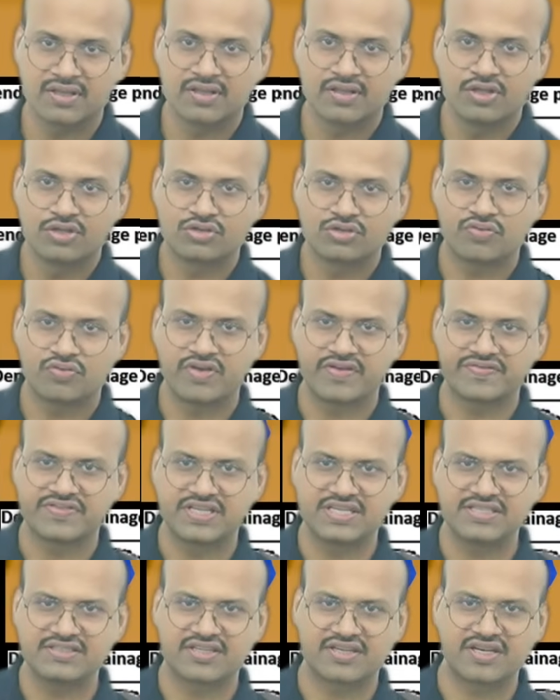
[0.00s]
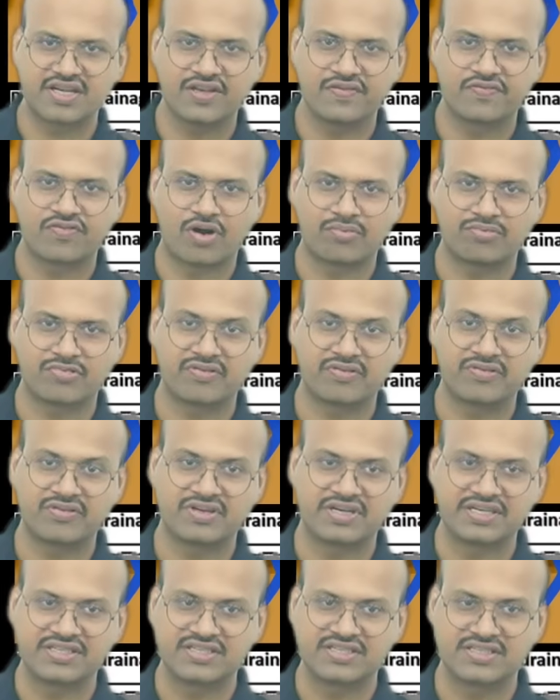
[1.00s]
So we have seen generally formed on
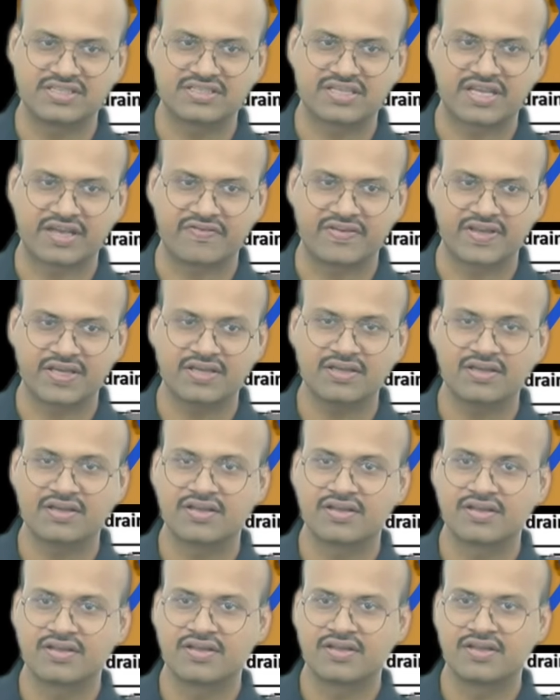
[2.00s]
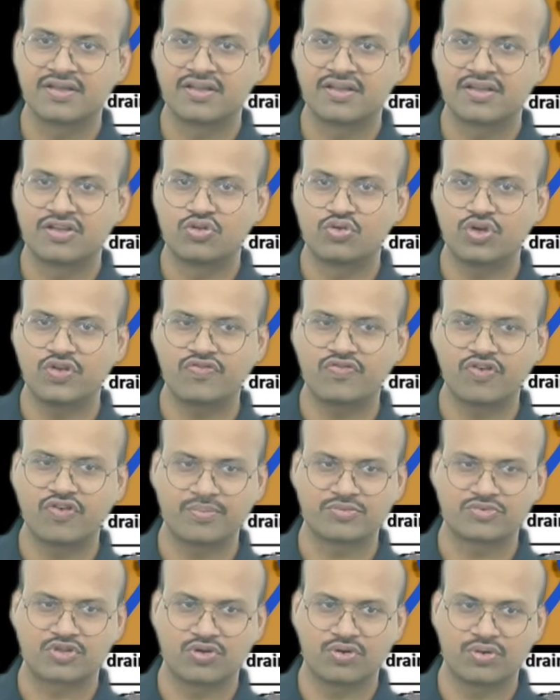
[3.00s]
regions having
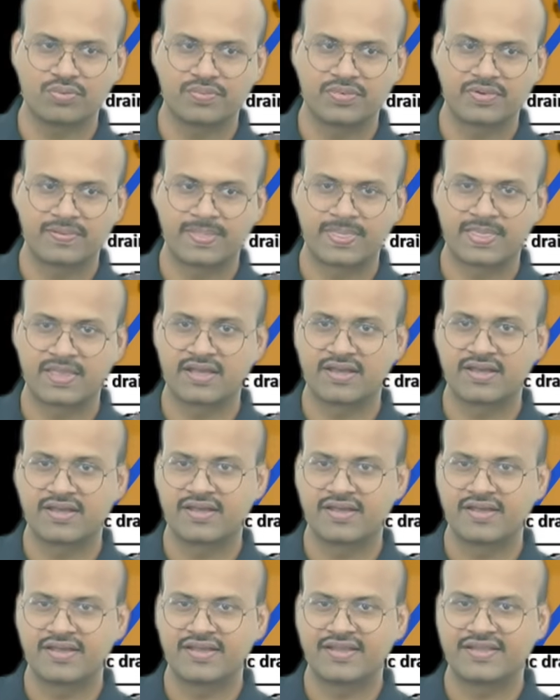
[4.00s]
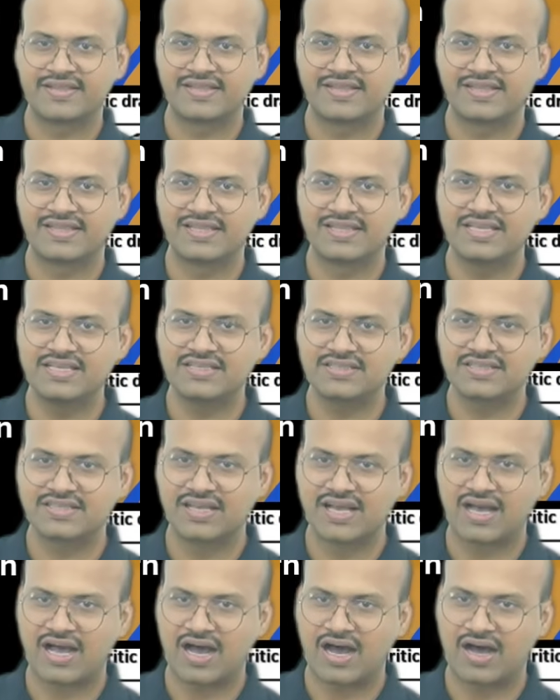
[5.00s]
uniform slope. These
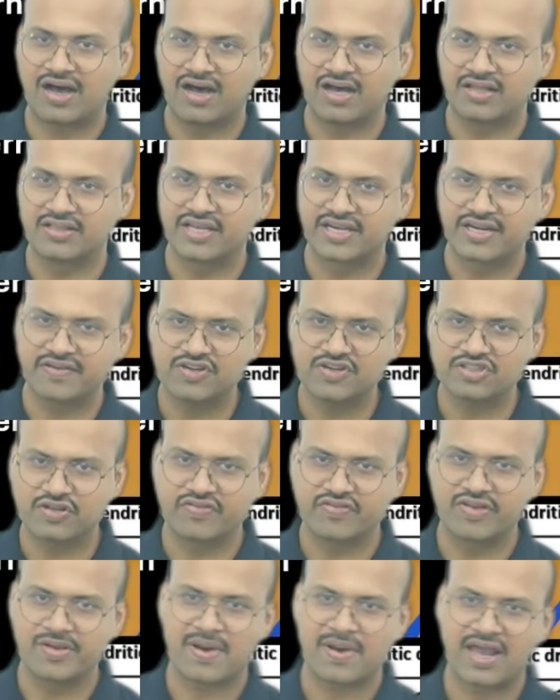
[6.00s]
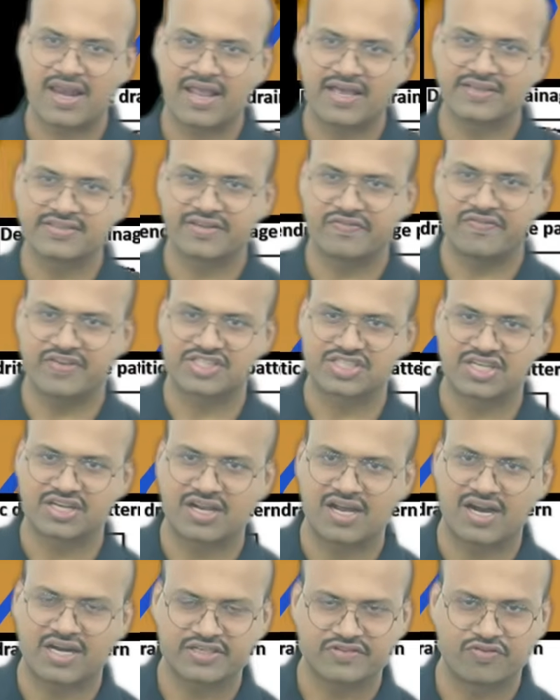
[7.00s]
the rivers of Himalayas and Western
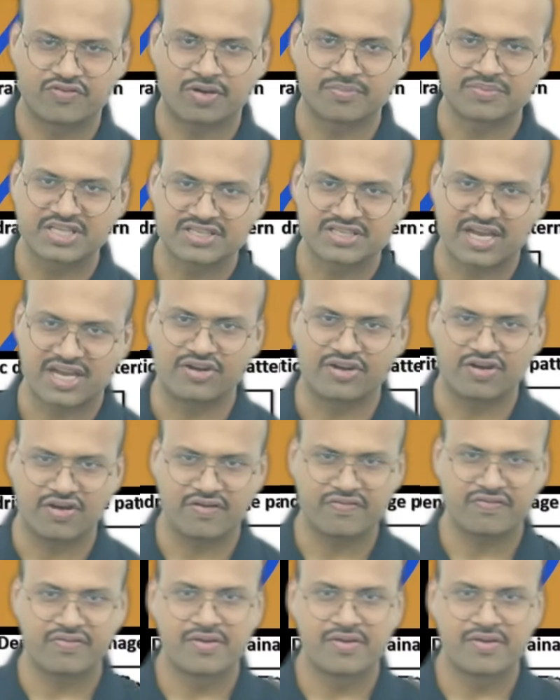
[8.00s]
Ghats form this kind of